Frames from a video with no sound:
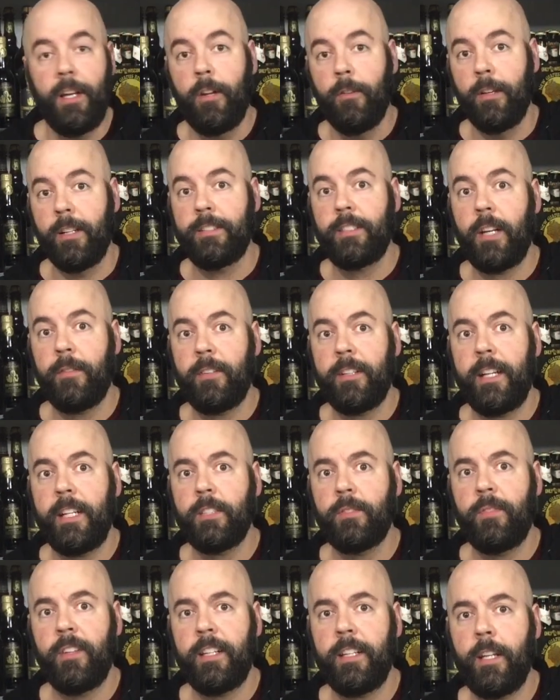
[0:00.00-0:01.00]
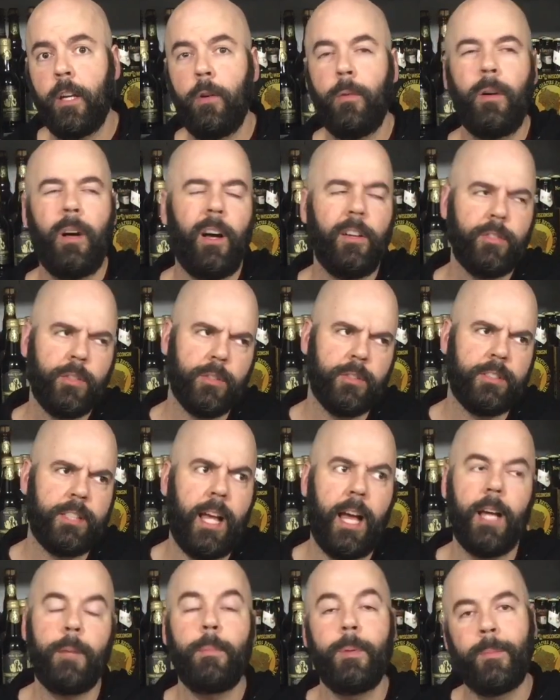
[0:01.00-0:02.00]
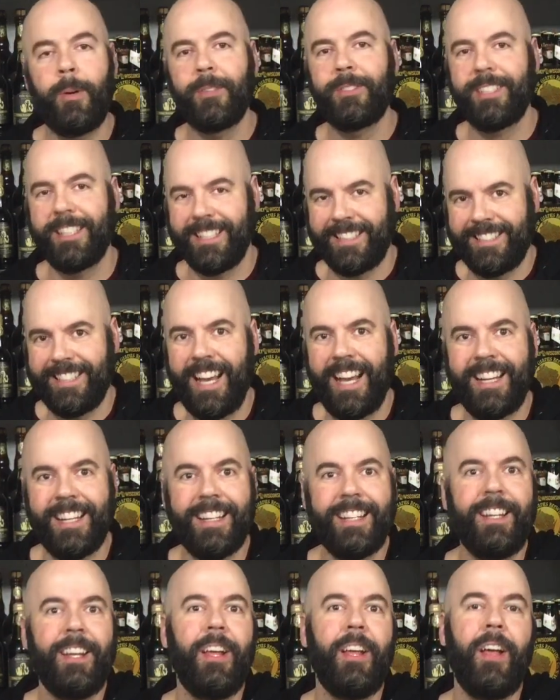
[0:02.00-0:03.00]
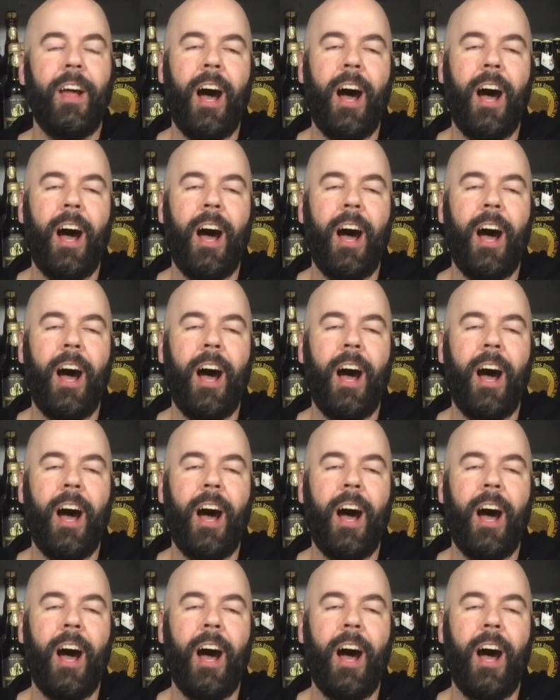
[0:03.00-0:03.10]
Really sad for today's video. Also sad, but mostly excited.